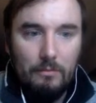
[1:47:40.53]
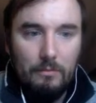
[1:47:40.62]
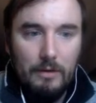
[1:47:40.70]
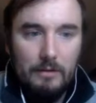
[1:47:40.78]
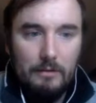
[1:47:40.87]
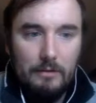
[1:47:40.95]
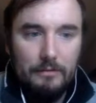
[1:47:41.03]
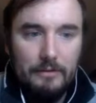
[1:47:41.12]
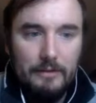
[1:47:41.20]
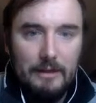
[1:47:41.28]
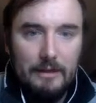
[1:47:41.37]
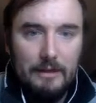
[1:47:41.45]
one cool
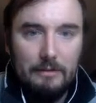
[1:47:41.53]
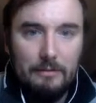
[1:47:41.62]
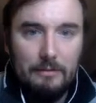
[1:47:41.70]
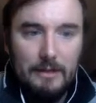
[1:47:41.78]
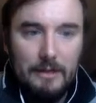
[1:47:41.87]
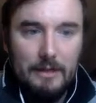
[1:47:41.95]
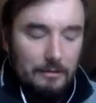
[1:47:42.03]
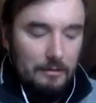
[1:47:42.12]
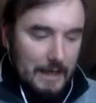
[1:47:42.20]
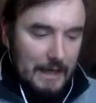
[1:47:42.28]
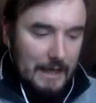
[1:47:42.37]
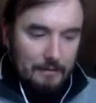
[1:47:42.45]
study I do want to take a look
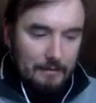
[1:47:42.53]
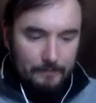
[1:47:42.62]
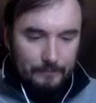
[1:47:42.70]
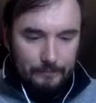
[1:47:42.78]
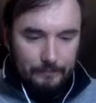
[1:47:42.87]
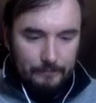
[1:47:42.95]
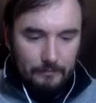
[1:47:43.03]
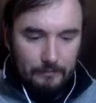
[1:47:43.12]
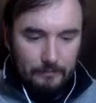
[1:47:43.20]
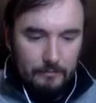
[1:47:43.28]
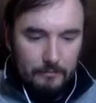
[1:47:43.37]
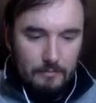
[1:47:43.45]
at,
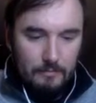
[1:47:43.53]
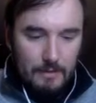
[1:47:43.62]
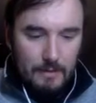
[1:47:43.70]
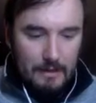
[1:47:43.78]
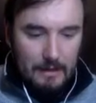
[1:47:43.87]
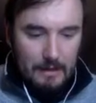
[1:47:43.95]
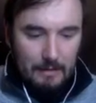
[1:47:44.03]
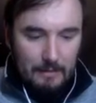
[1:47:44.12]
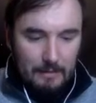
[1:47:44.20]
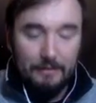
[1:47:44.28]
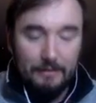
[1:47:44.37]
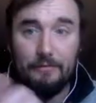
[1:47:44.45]
and
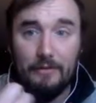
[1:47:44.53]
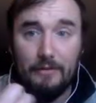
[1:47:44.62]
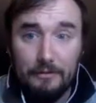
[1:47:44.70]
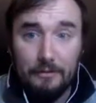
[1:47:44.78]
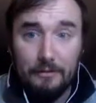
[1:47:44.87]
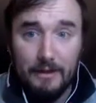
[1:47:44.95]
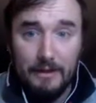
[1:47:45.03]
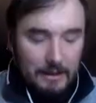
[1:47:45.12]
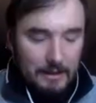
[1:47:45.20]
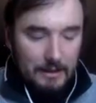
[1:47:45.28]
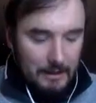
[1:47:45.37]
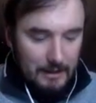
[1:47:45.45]
it's a fossil study
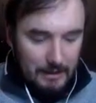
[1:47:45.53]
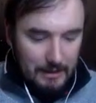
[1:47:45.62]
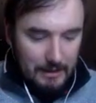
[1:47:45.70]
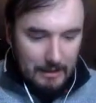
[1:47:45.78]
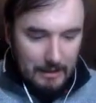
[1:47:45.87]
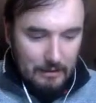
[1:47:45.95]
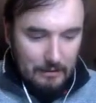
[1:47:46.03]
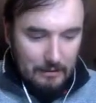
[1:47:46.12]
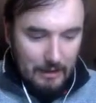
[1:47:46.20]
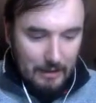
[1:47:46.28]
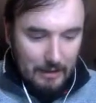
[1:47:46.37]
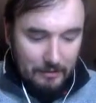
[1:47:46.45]
of
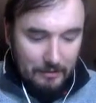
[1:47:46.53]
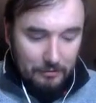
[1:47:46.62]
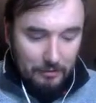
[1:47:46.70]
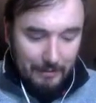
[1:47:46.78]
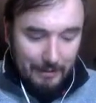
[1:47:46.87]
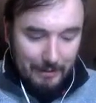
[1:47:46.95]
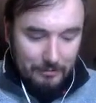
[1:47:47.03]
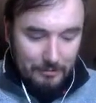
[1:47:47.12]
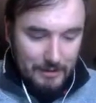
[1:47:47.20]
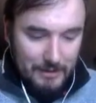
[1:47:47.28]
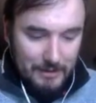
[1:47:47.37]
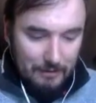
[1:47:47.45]
prehistoric bramble
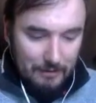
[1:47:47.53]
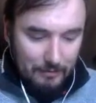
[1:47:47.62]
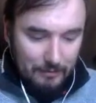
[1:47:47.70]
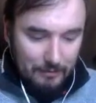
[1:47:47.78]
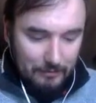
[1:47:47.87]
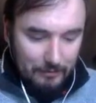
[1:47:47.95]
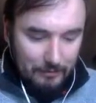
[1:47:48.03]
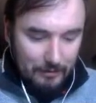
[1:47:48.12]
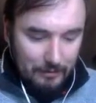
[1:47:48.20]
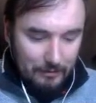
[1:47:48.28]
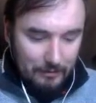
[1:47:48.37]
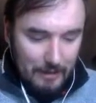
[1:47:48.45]
shark teeth.
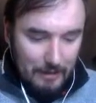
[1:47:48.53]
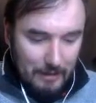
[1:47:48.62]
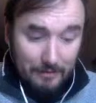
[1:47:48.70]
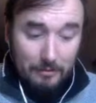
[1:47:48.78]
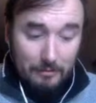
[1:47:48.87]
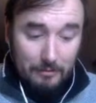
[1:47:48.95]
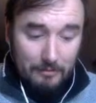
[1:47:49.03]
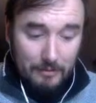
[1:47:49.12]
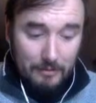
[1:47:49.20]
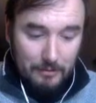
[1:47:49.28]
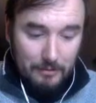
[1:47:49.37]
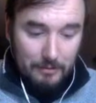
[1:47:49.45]
So, which I think would be
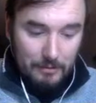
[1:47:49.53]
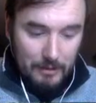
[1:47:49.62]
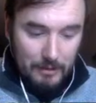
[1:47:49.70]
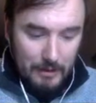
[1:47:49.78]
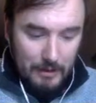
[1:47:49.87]
really cool.